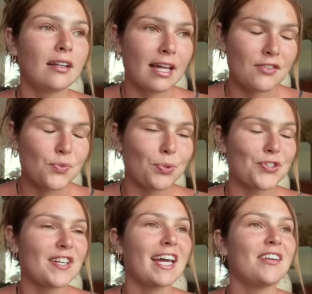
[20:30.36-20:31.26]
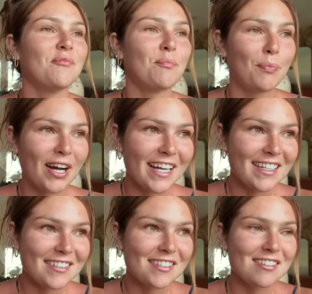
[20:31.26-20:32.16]
1,000%.
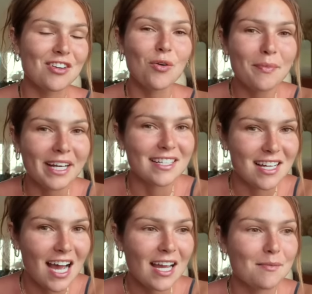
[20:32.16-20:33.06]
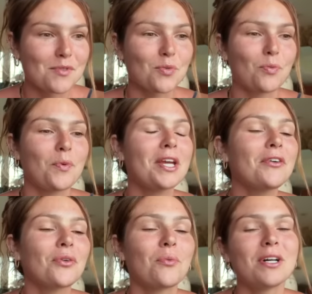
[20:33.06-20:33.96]
But so many times we
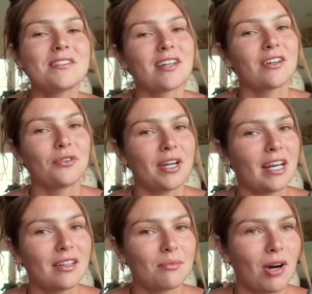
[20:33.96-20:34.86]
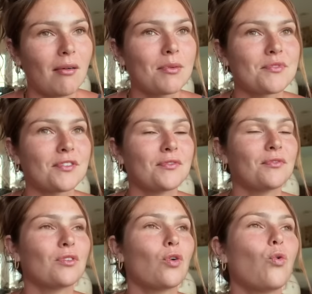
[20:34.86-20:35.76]
are the ones that are creating the problems
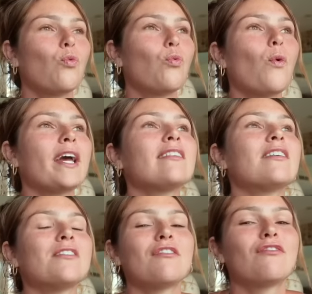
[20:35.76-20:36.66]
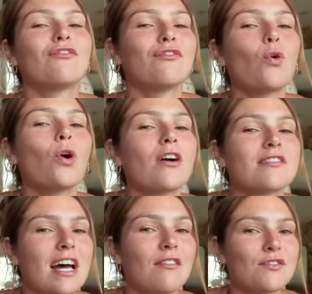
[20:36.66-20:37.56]
quite literally for
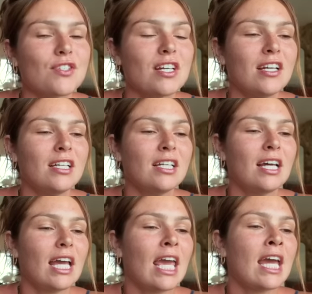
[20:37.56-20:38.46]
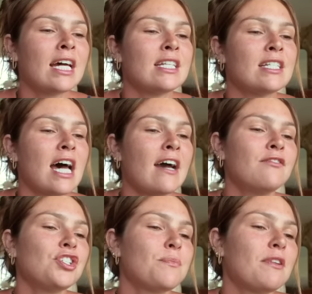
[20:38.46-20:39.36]
ourselves. And
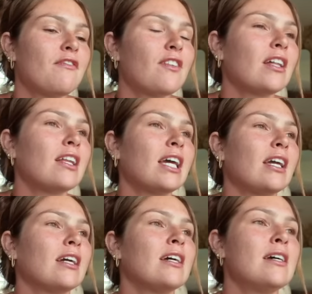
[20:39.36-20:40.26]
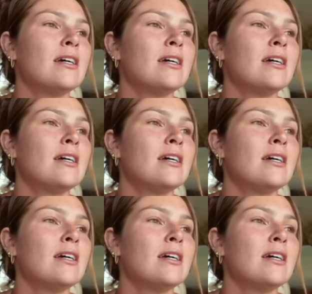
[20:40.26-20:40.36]
I've just been feeling